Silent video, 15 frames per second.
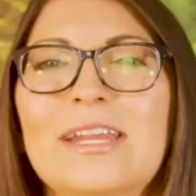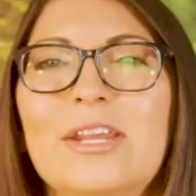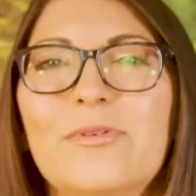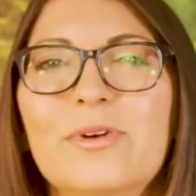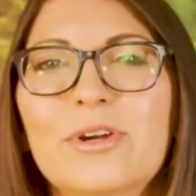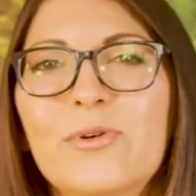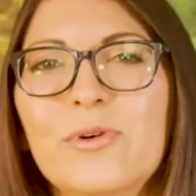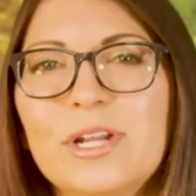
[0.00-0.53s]

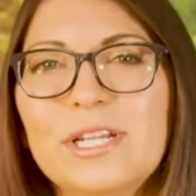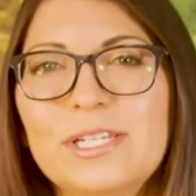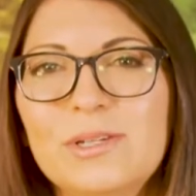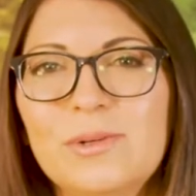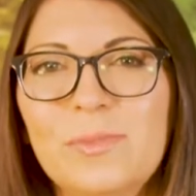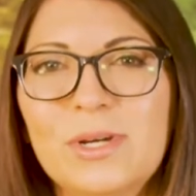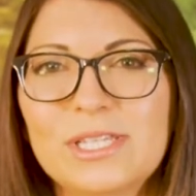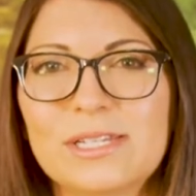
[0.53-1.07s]
Now, according
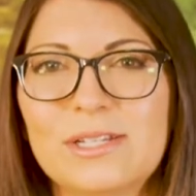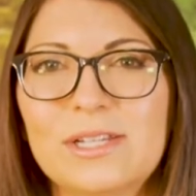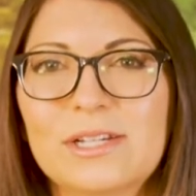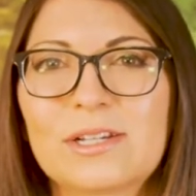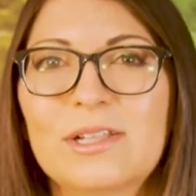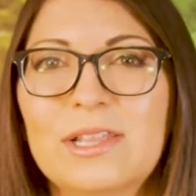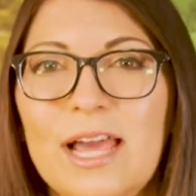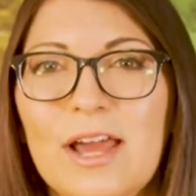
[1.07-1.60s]
to
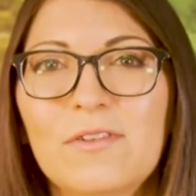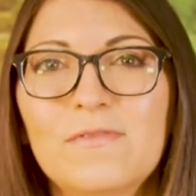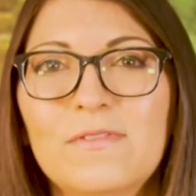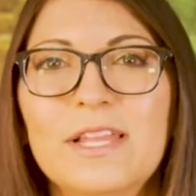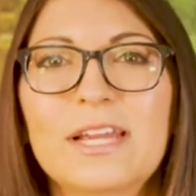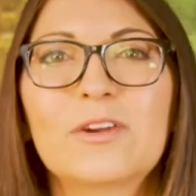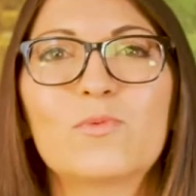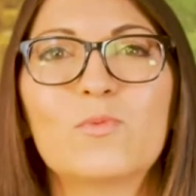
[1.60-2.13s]
Mozilla,
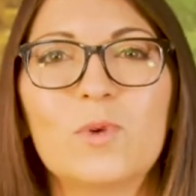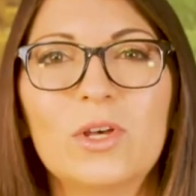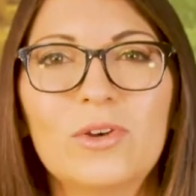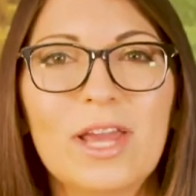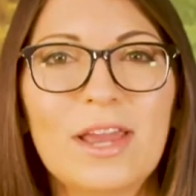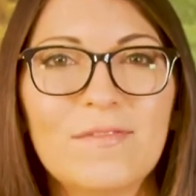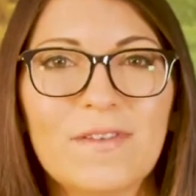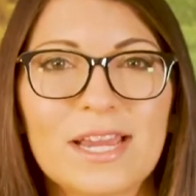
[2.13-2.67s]
Cloudflare
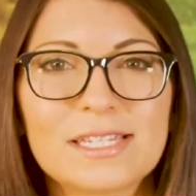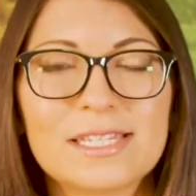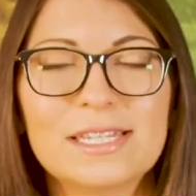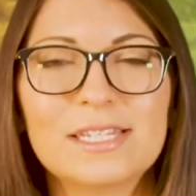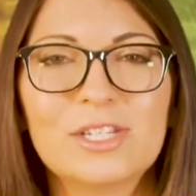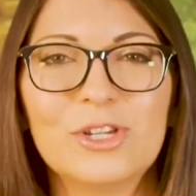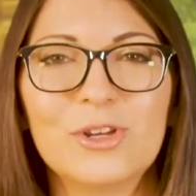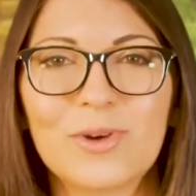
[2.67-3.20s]
will have
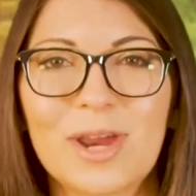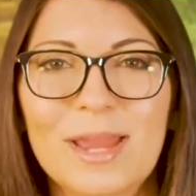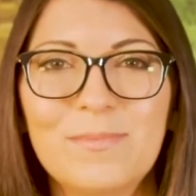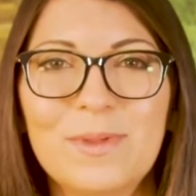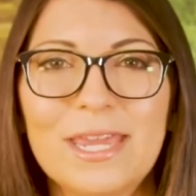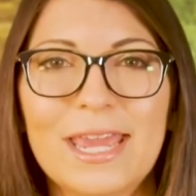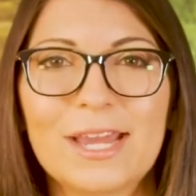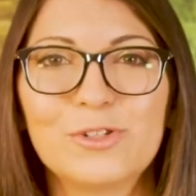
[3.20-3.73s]
access to your
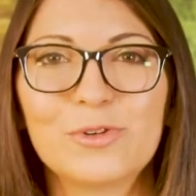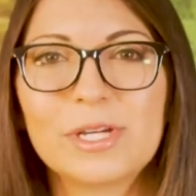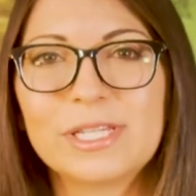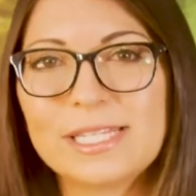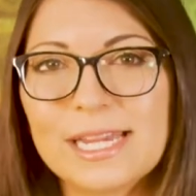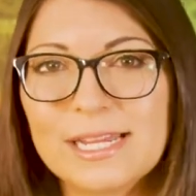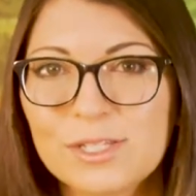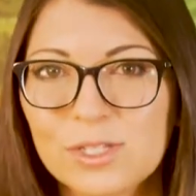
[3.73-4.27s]
IP
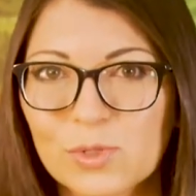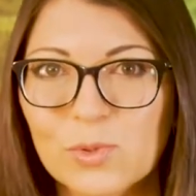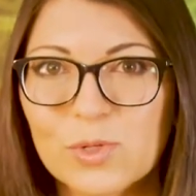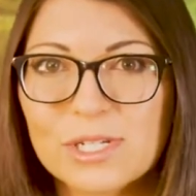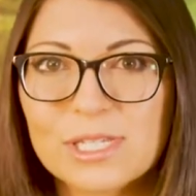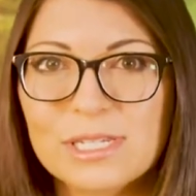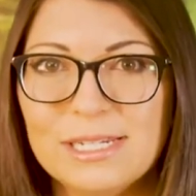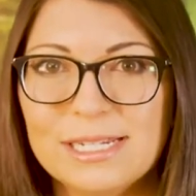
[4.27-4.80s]
address and
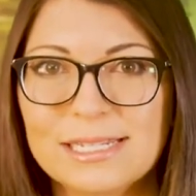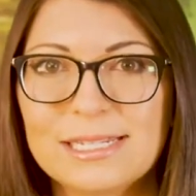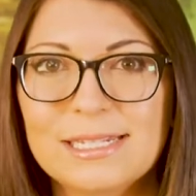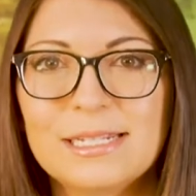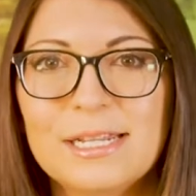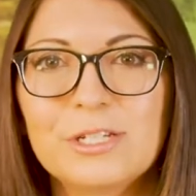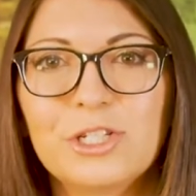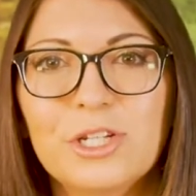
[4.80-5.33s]
source
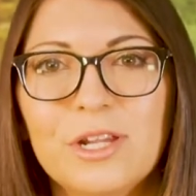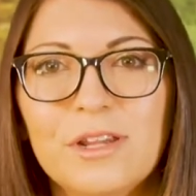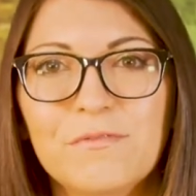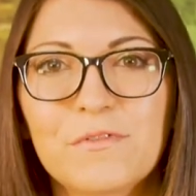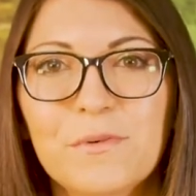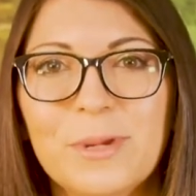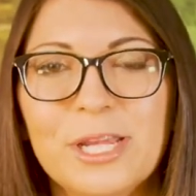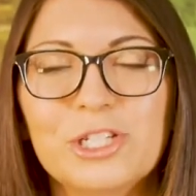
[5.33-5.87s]
destination
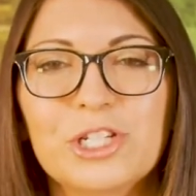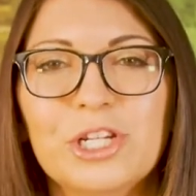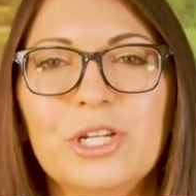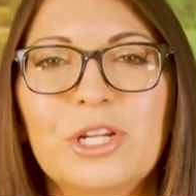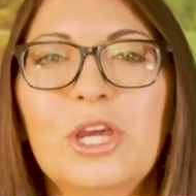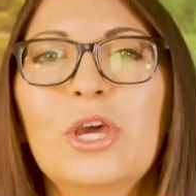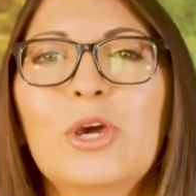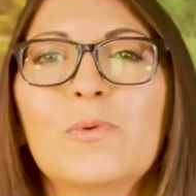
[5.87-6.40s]
information,
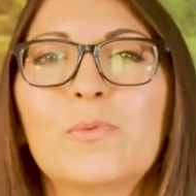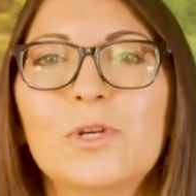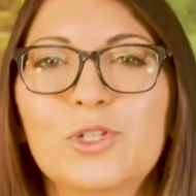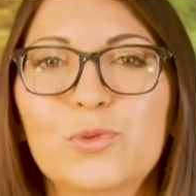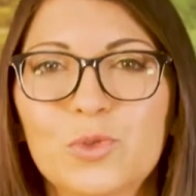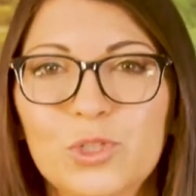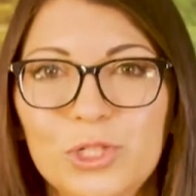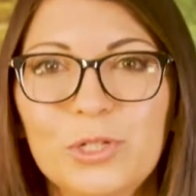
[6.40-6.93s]

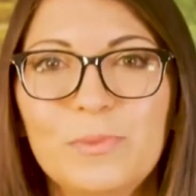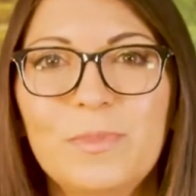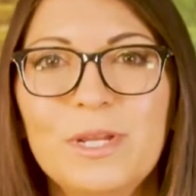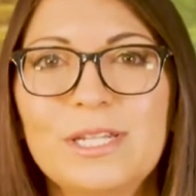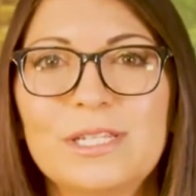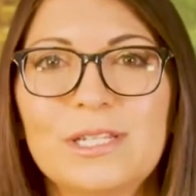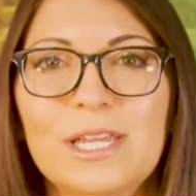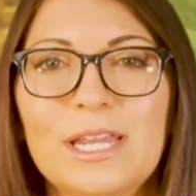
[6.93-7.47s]
which should be
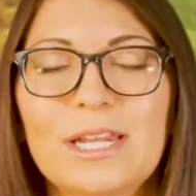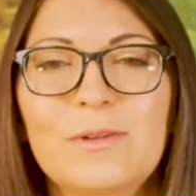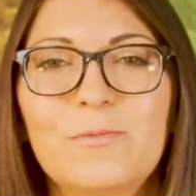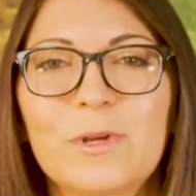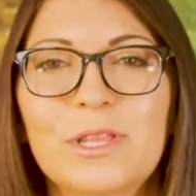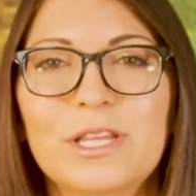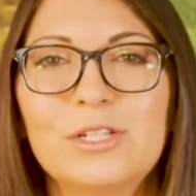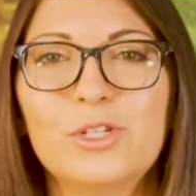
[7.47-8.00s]
deleted
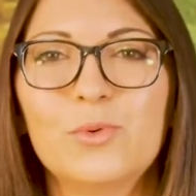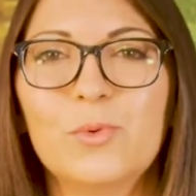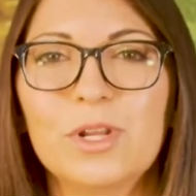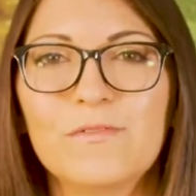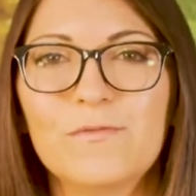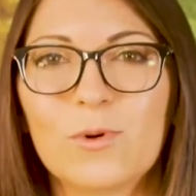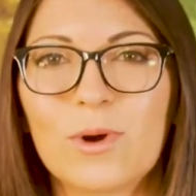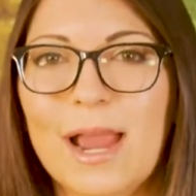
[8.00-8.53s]
within
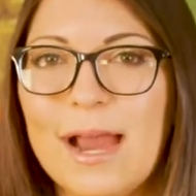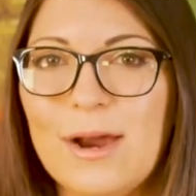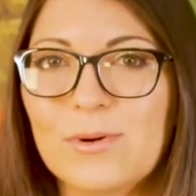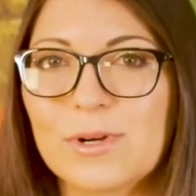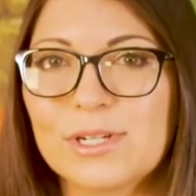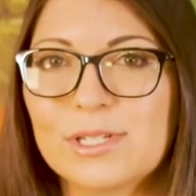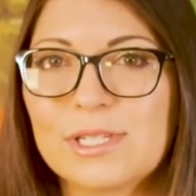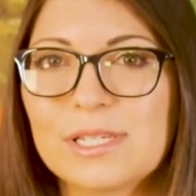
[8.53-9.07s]
24
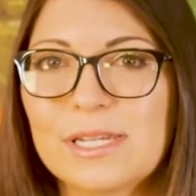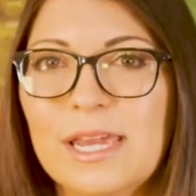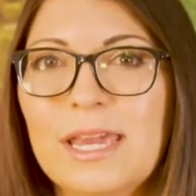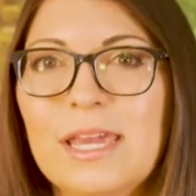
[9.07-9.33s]
hours.